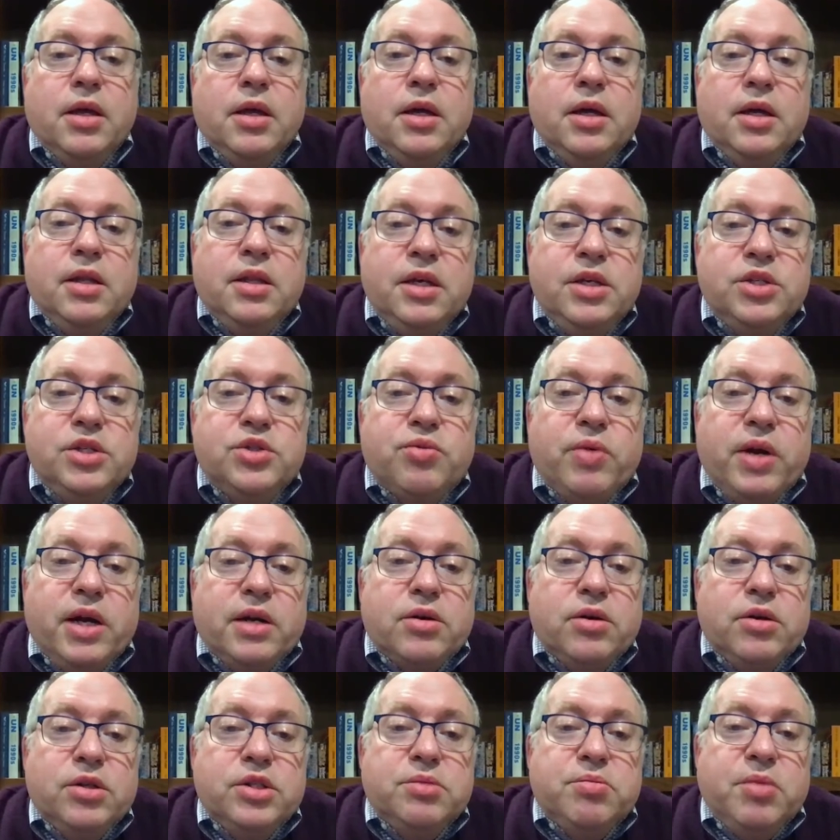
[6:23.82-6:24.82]
These
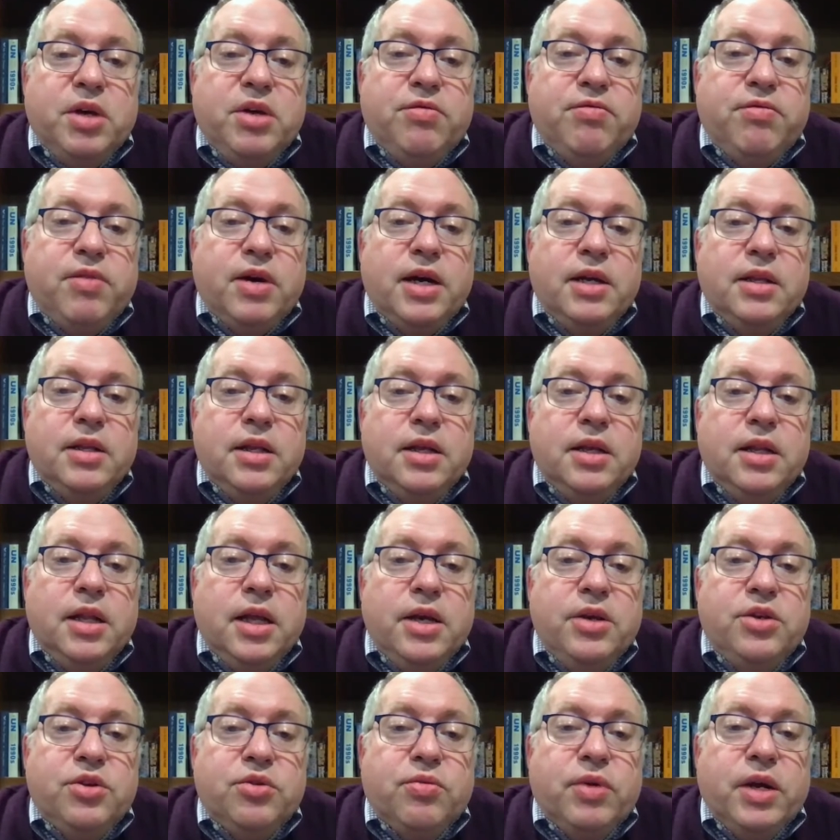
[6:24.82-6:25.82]
records may finally lay
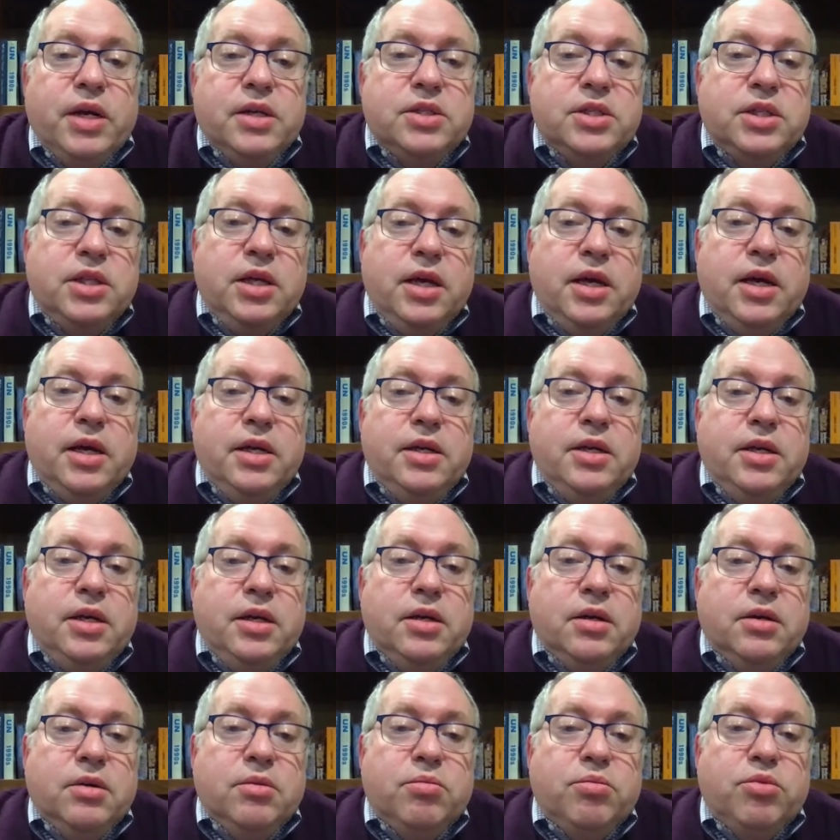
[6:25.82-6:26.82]
to rest the
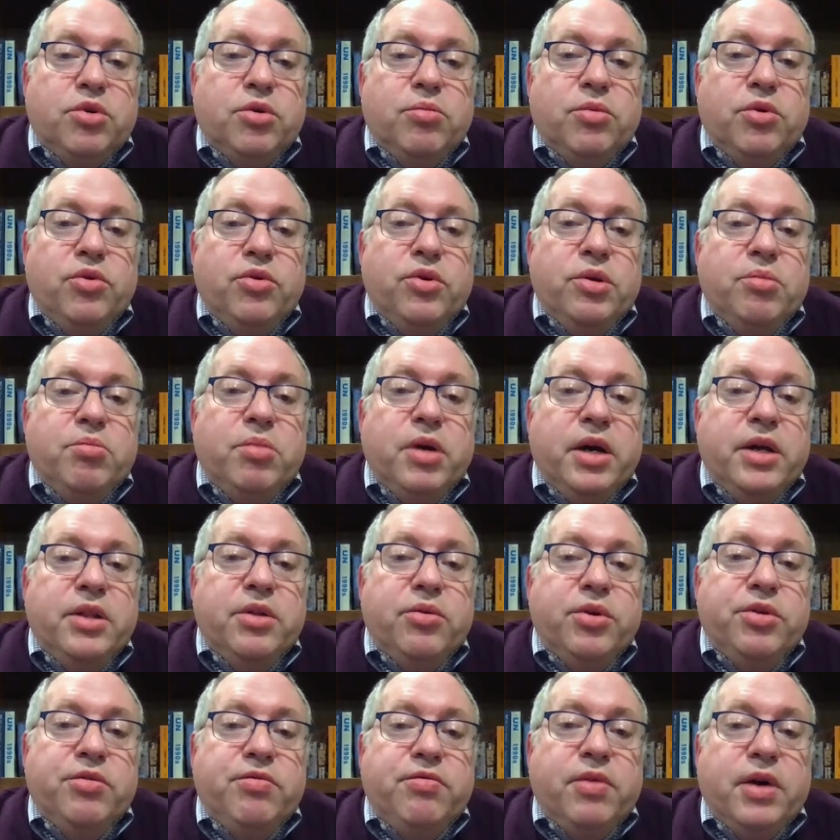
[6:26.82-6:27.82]
idea, promoted by the
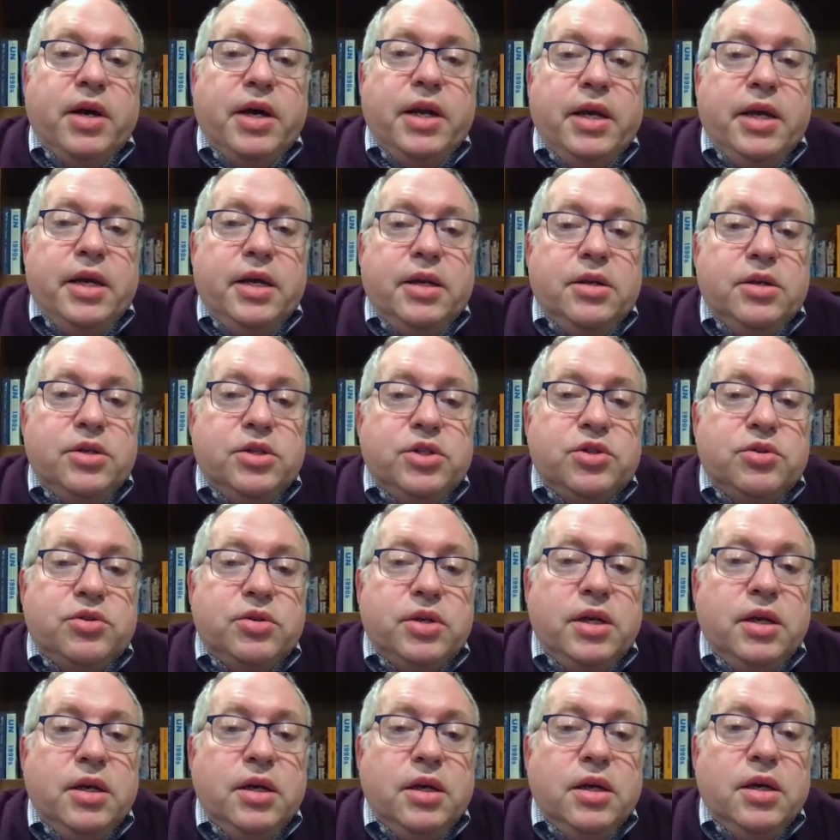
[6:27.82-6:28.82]
refining
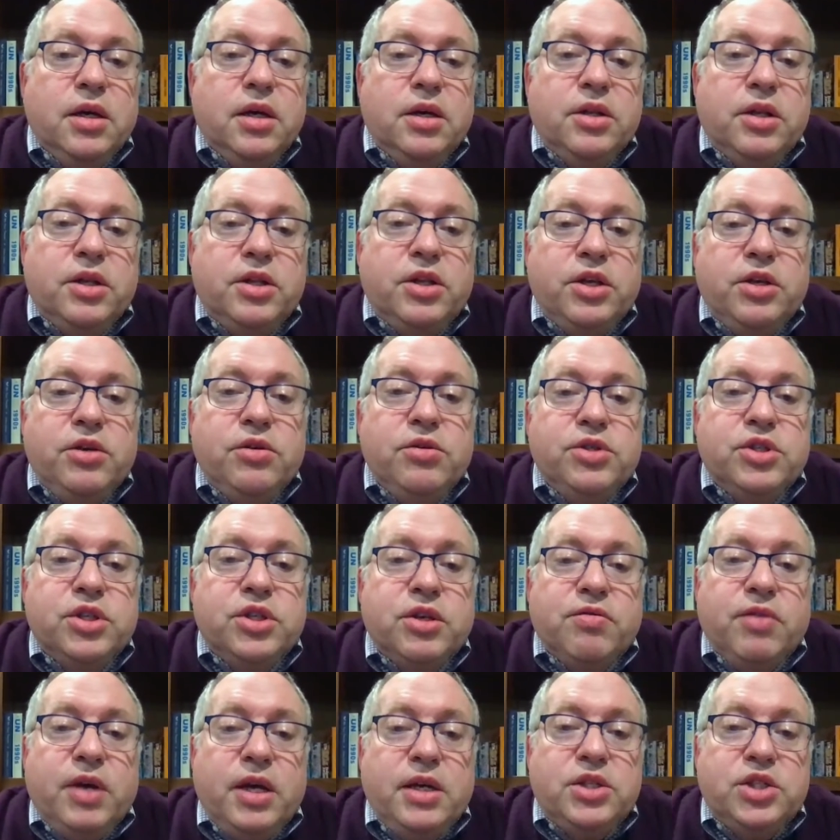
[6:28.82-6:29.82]
industry, that the use of
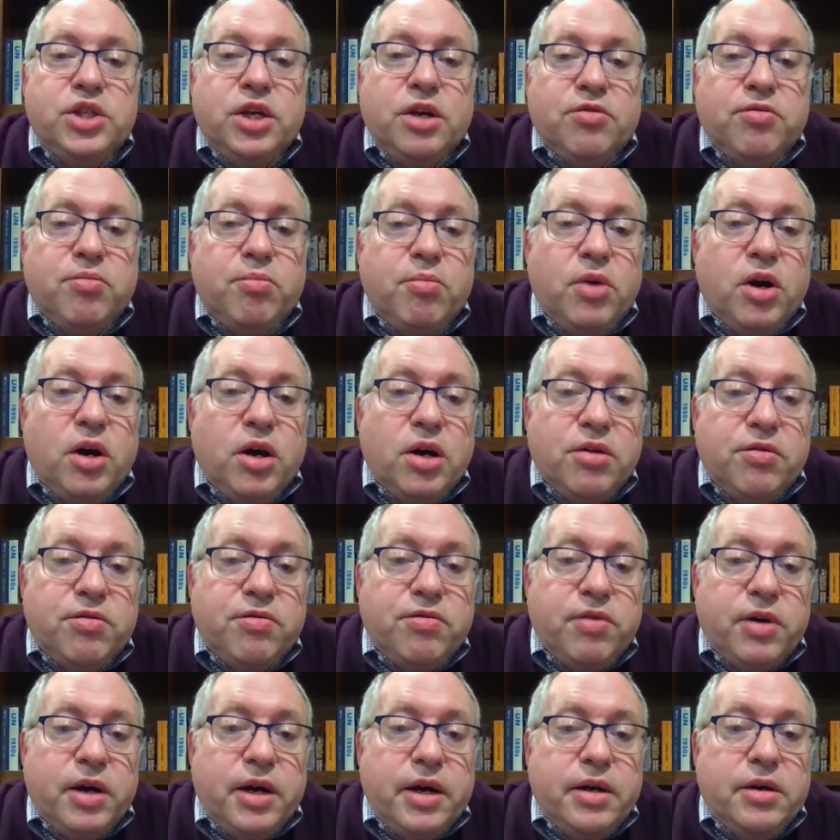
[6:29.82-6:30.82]
HF
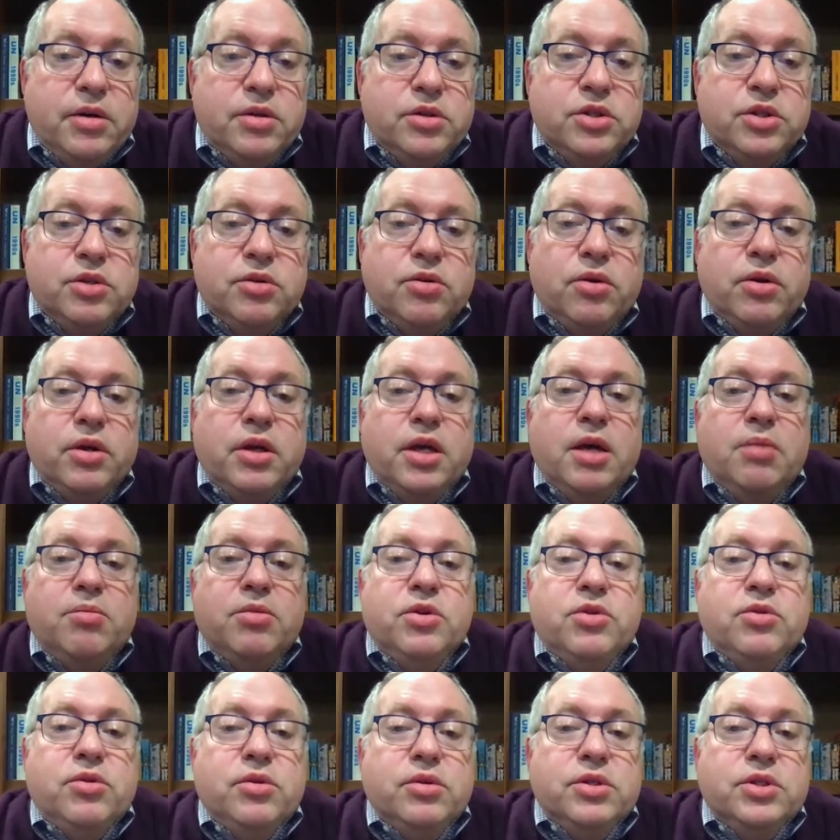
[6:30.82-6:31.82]
modifiers, or
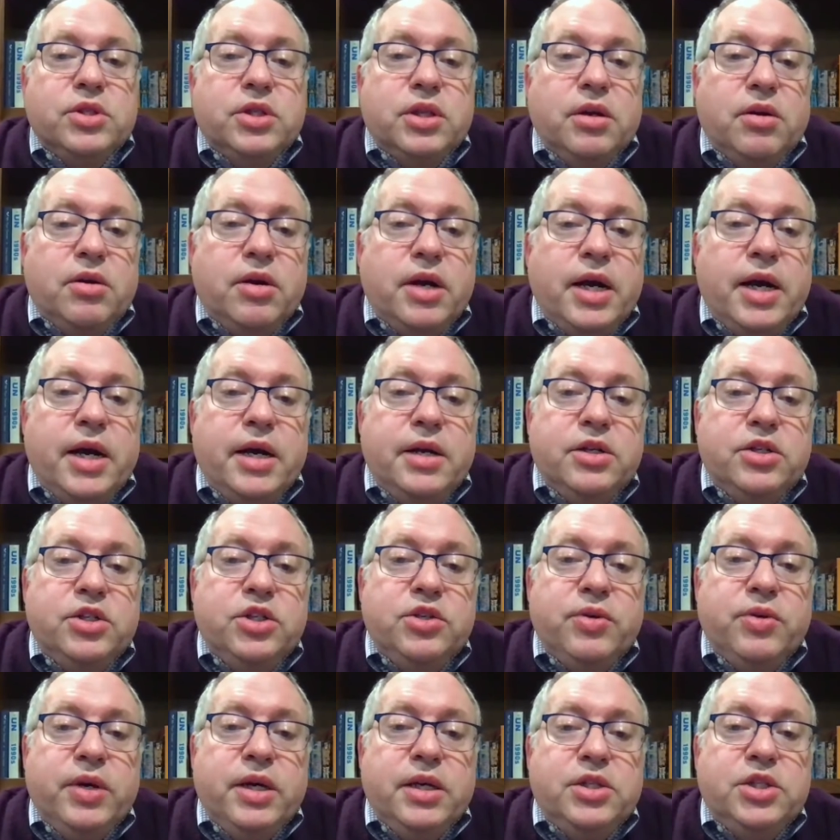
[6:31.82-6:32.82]
chemicals that are added
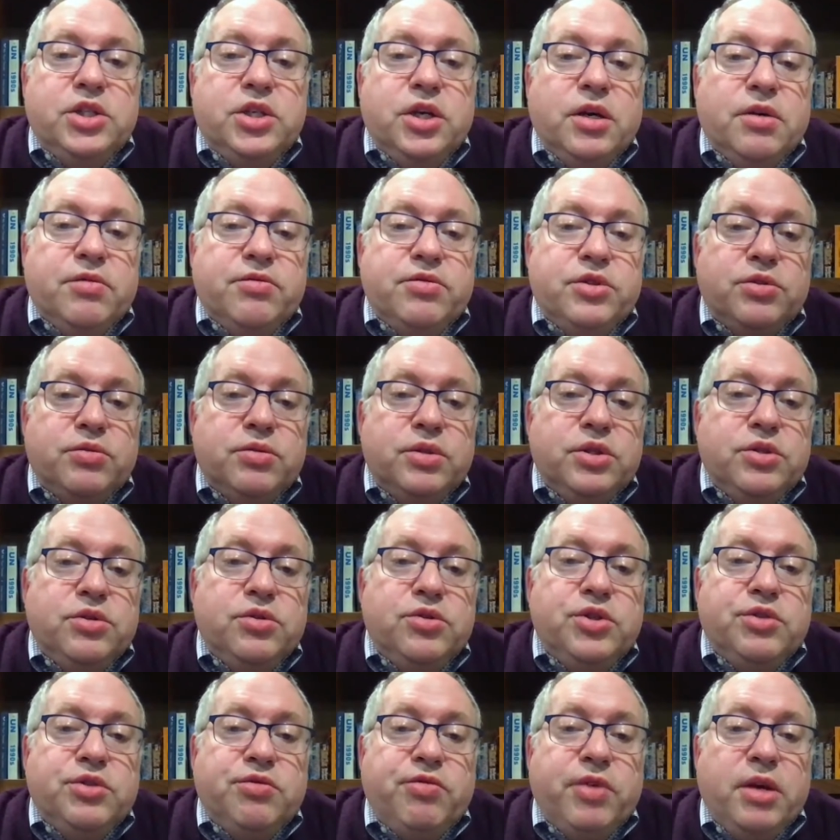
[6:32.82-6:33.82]
to HF to
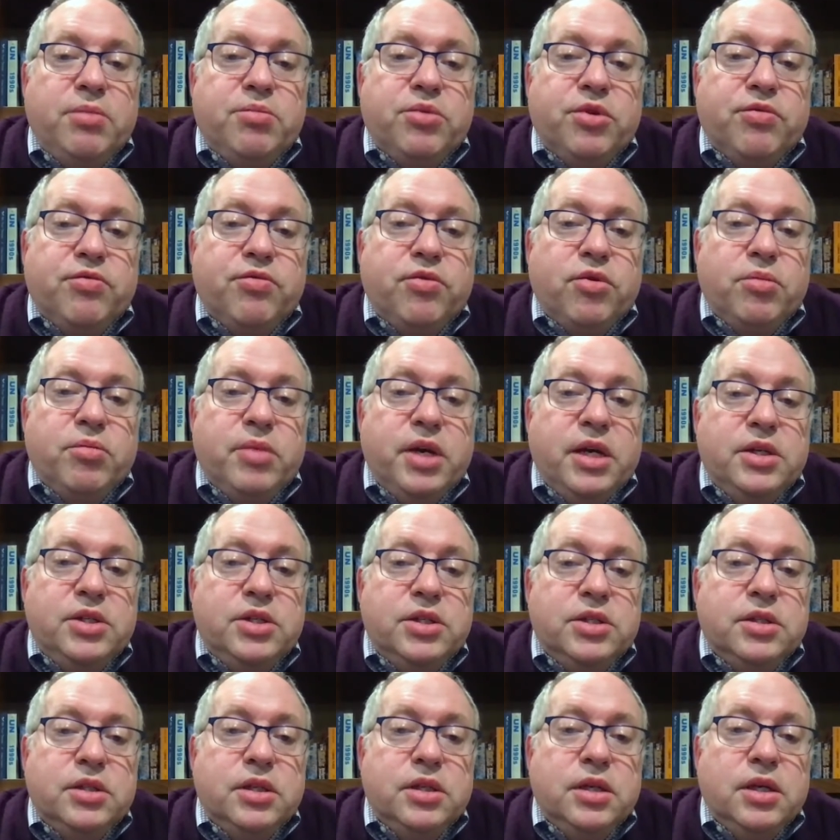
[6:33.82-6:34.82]
reduce vapor formation,